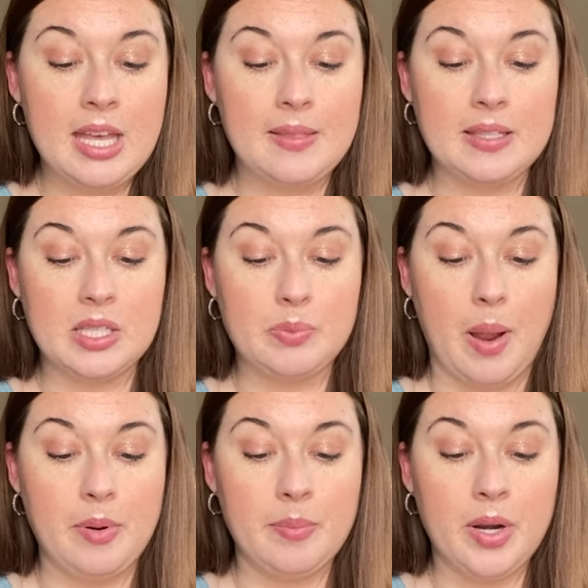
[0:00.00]
This is
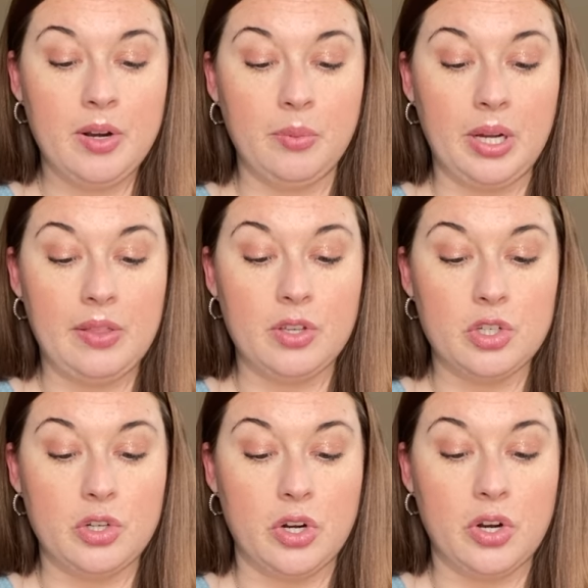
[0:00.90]
Pepperberry Wreath,
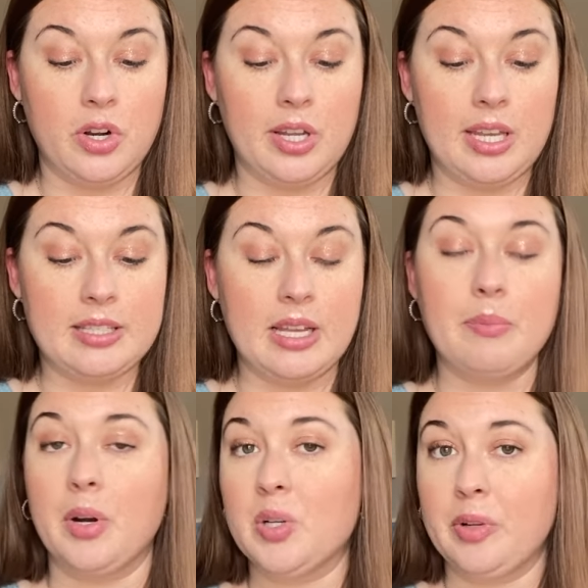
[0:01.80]
Sugar Cookies, and
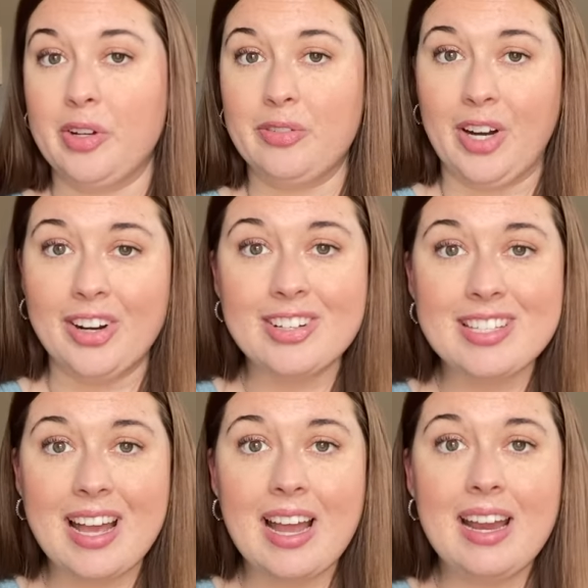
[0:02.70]
Marshmallow
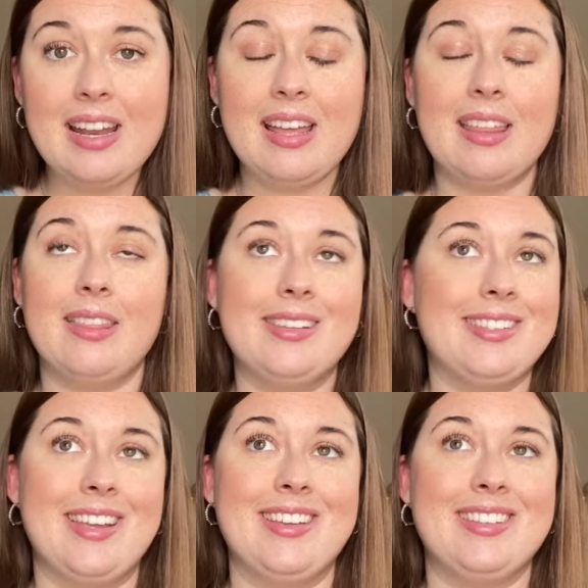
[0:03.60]
Fireside. This
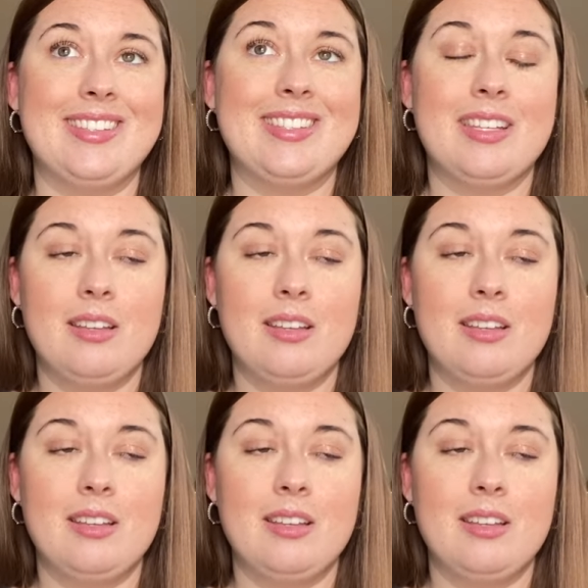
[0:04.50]
is